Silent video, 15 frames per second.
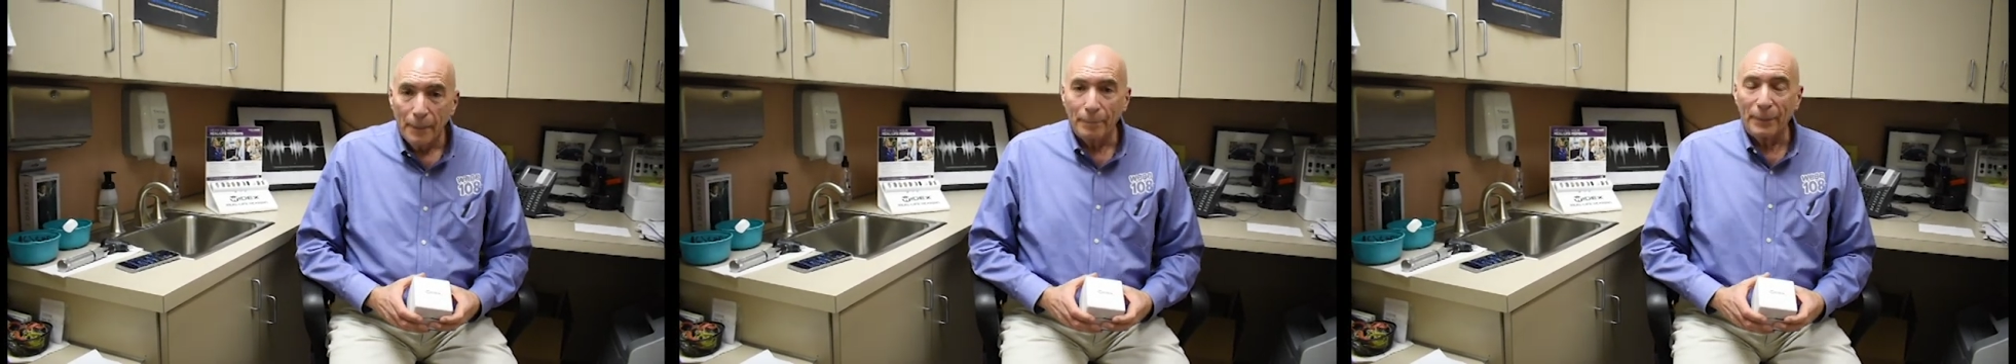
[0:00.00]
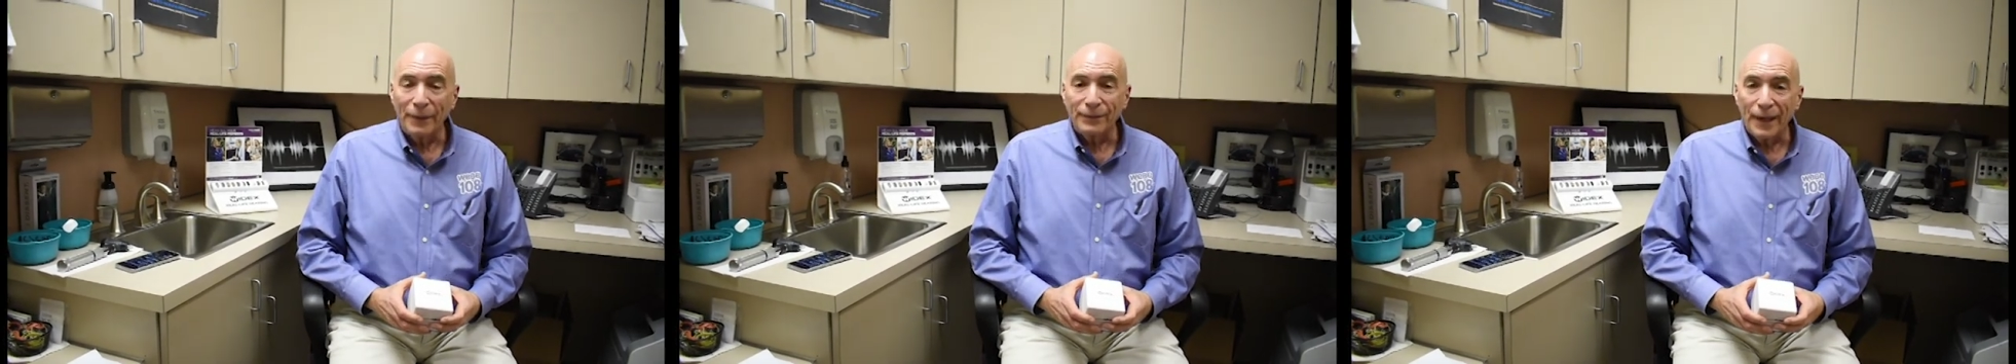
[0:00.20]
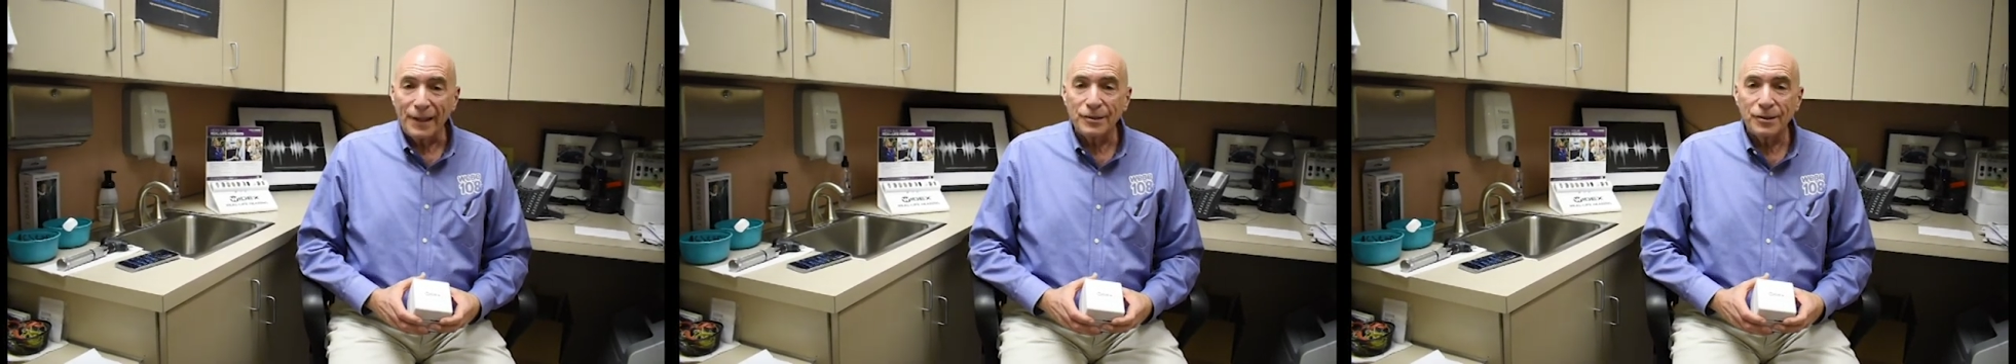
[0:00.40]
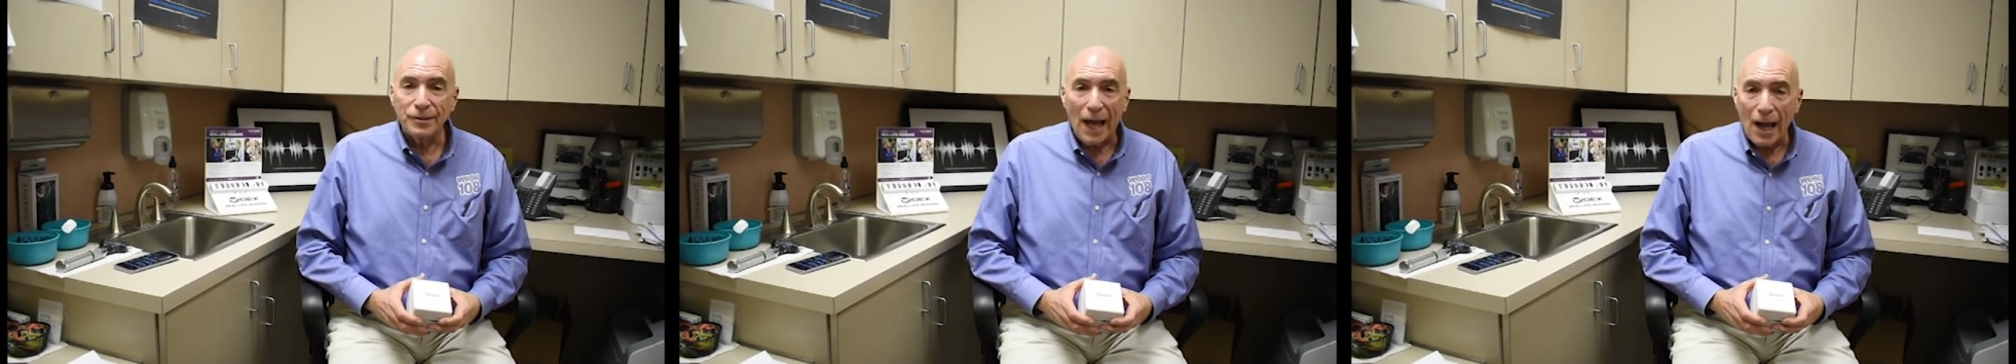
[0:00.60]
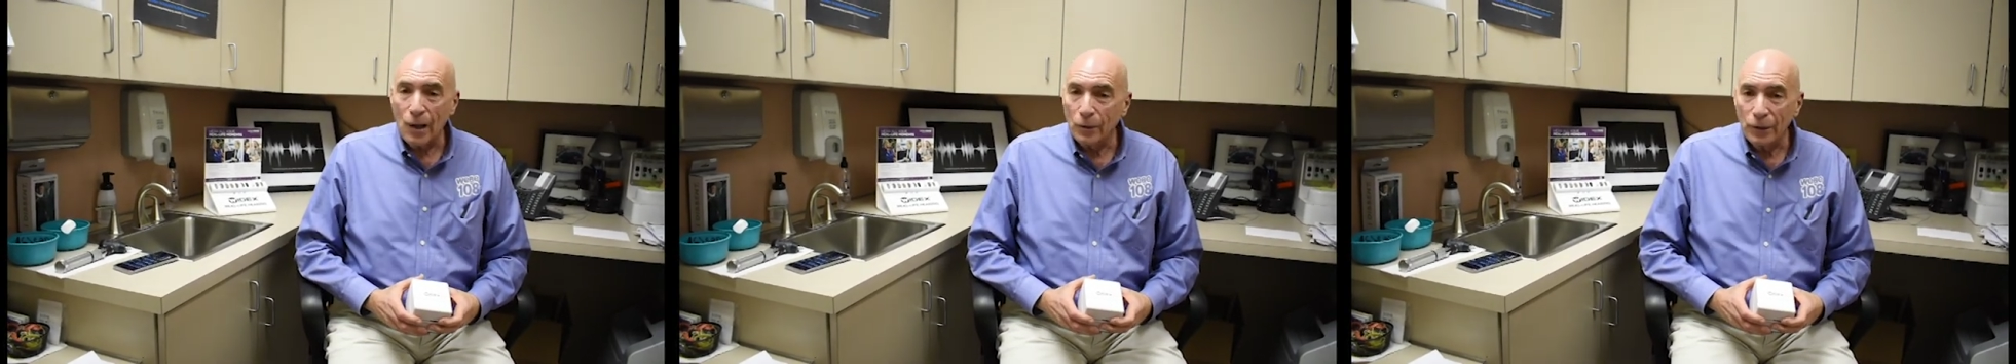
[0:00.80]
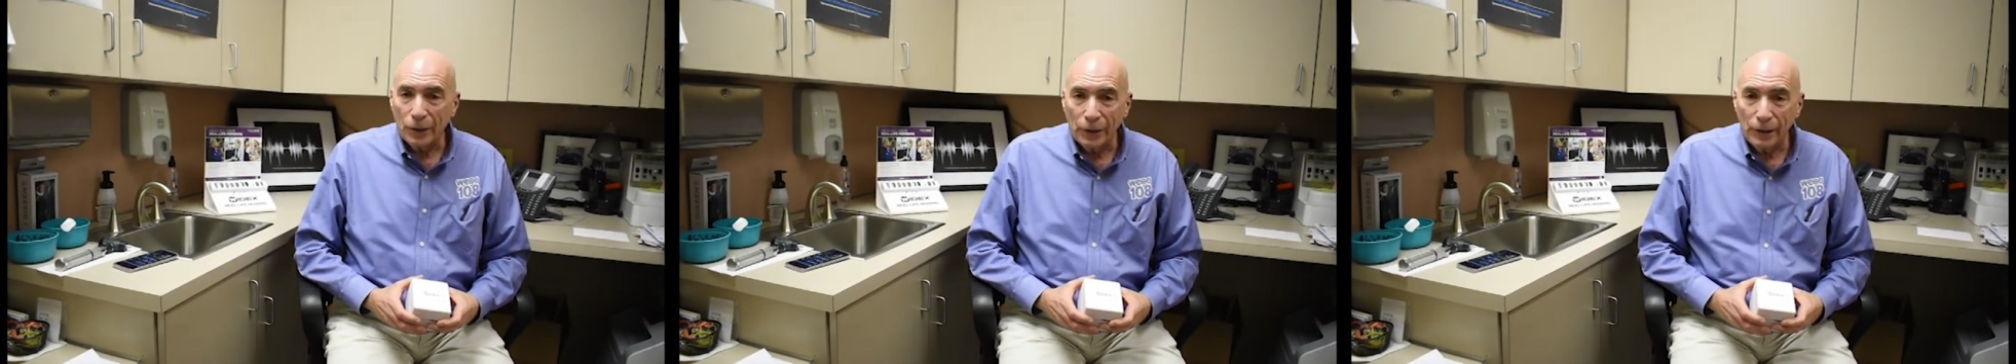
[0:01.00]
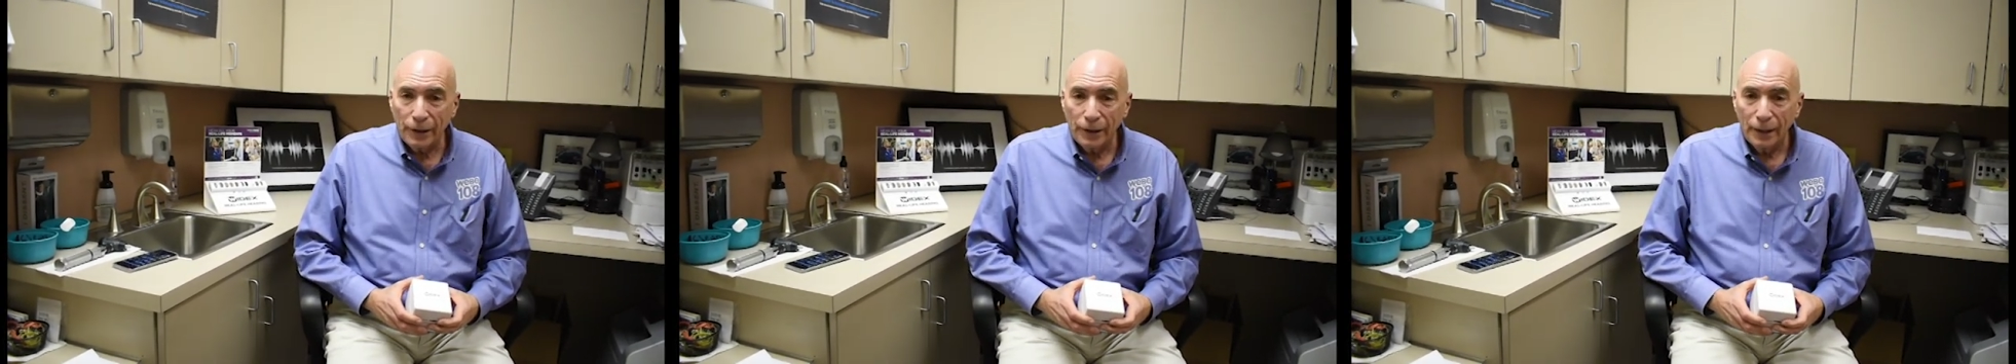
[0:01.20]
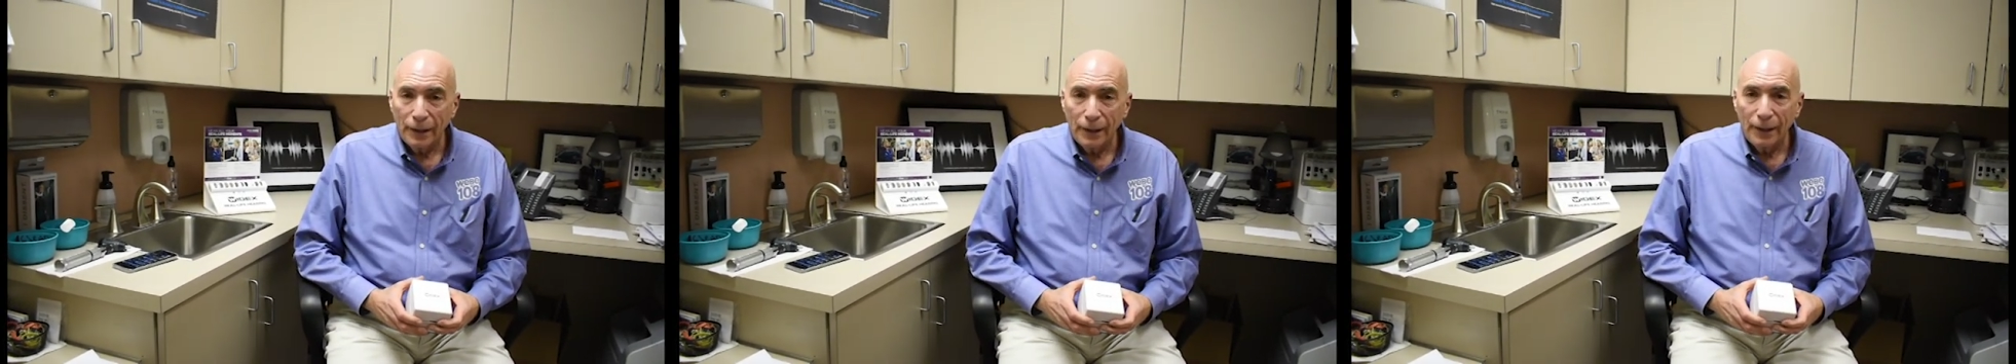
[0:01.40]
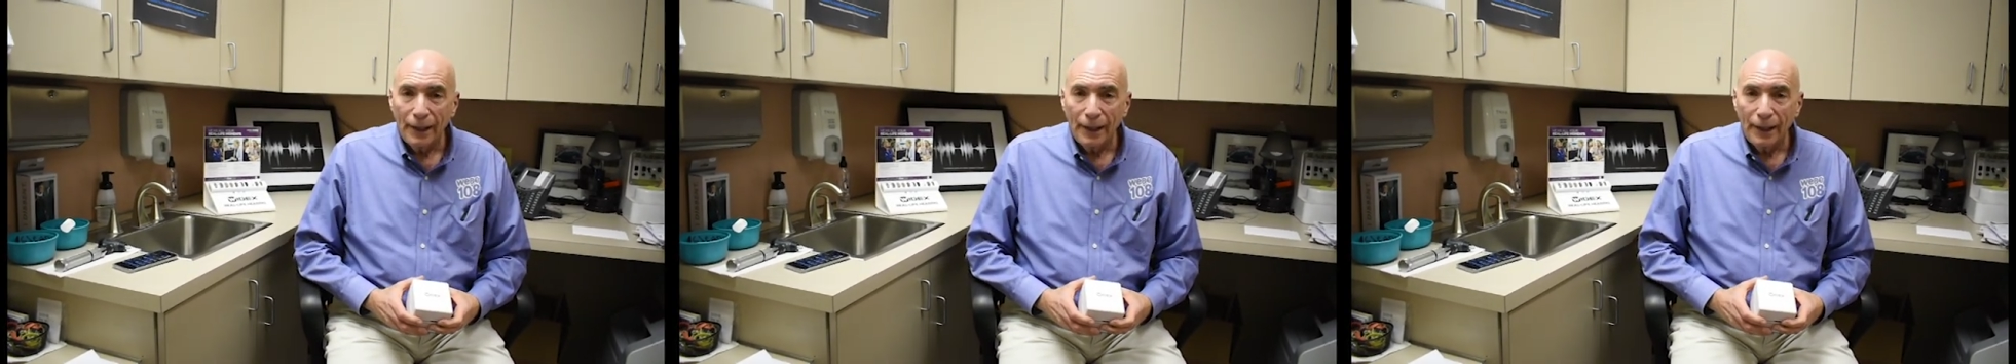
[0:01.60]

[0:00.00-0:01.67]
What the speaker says: but they sound good